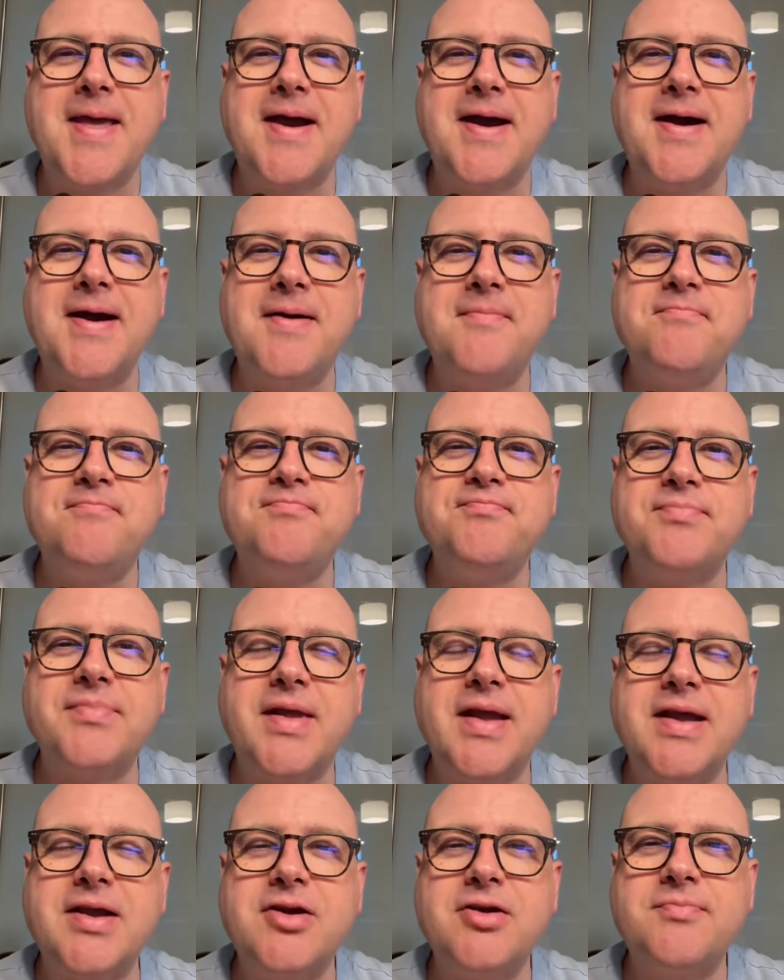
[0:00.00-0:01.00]

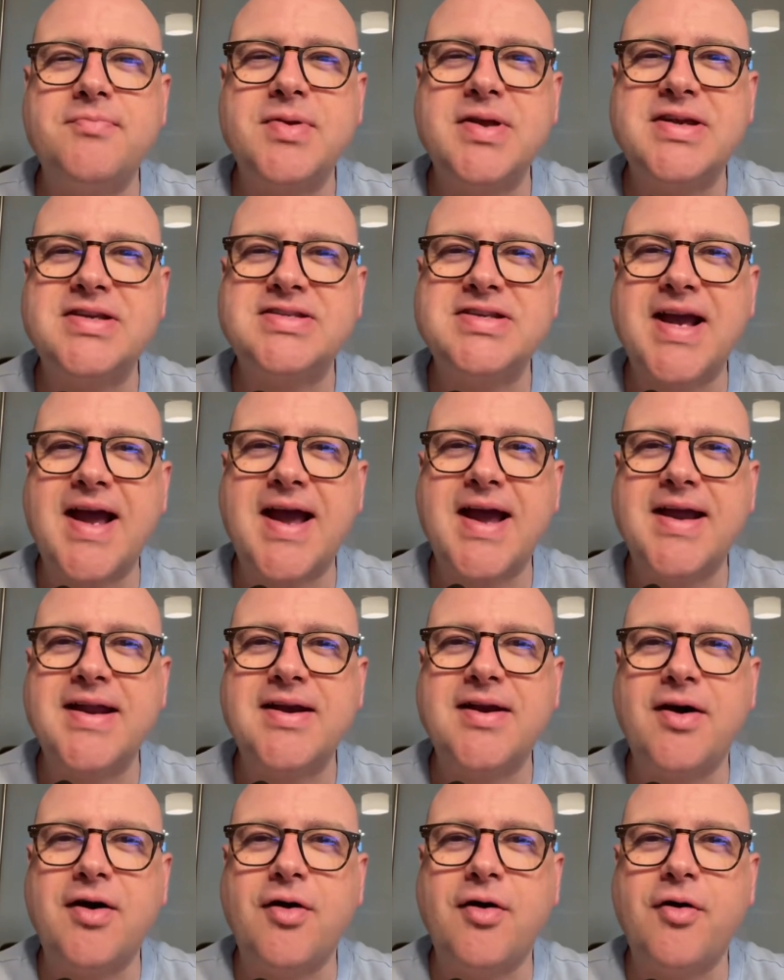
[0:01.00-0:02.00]
It could be a
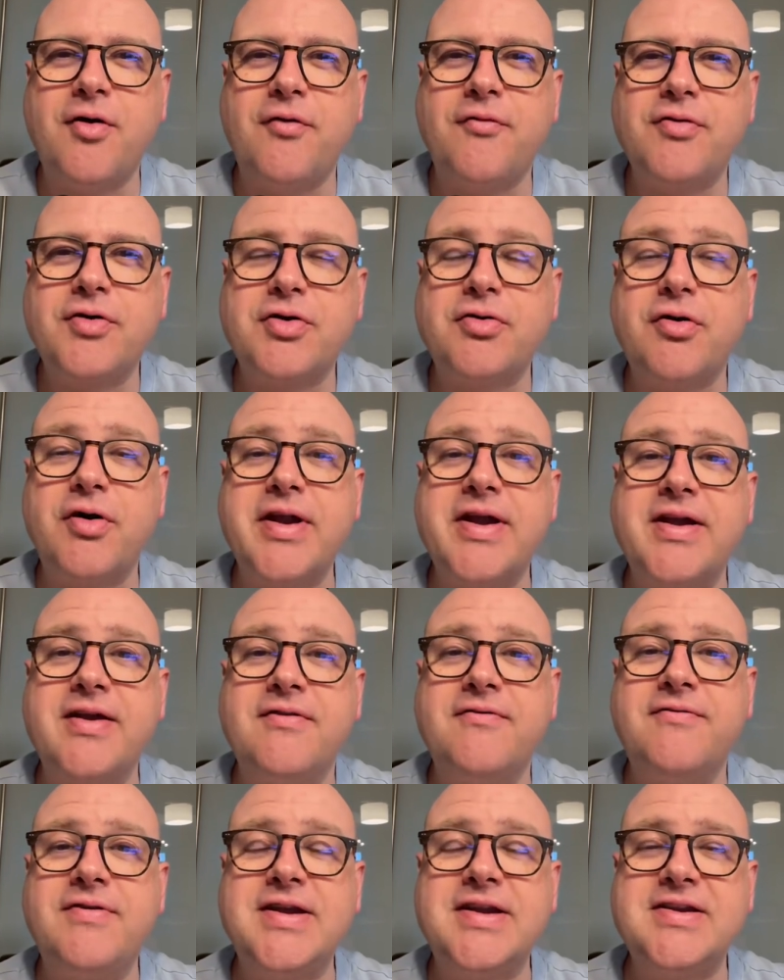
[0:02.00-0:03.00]
sign of chronic
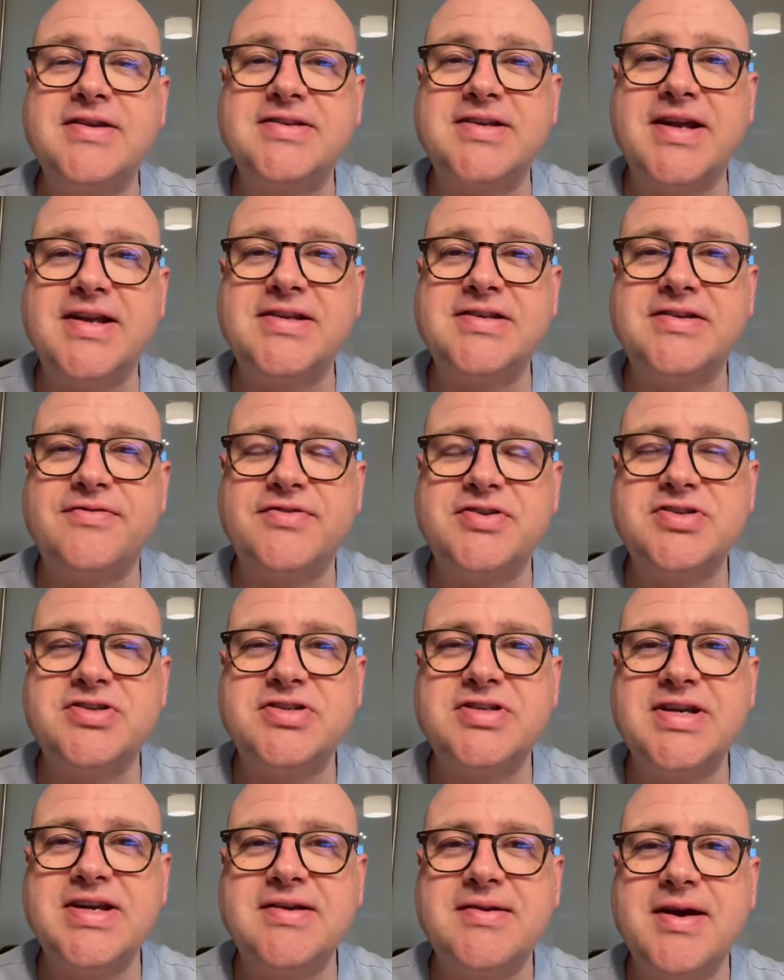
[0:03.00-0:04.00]
venous
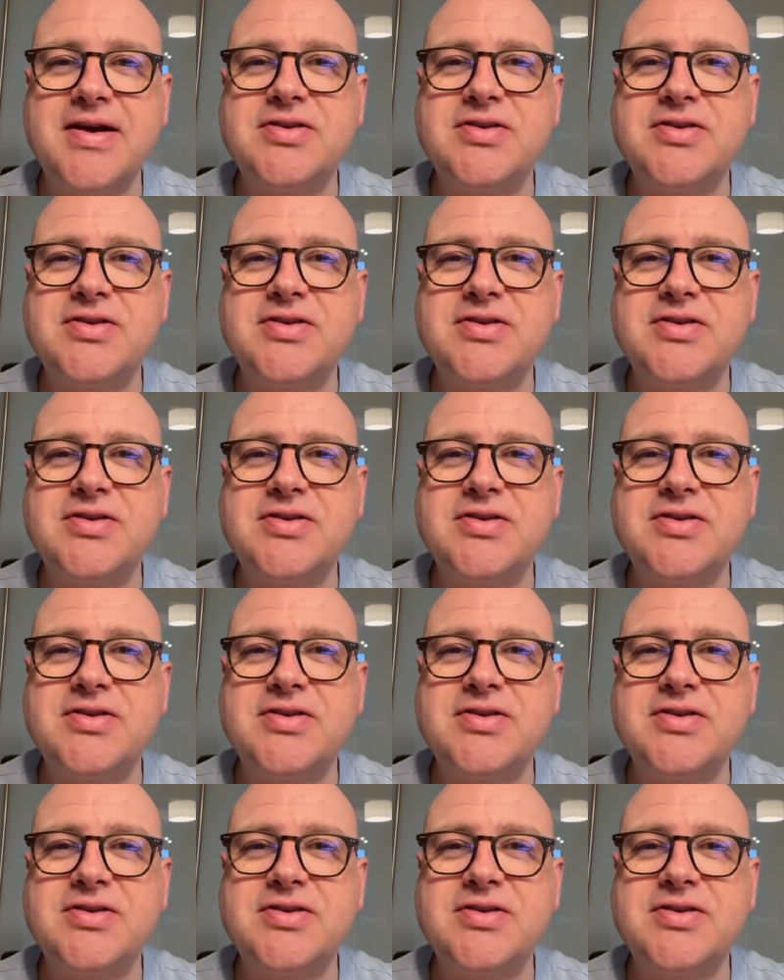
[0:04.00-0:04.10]
insufficiency.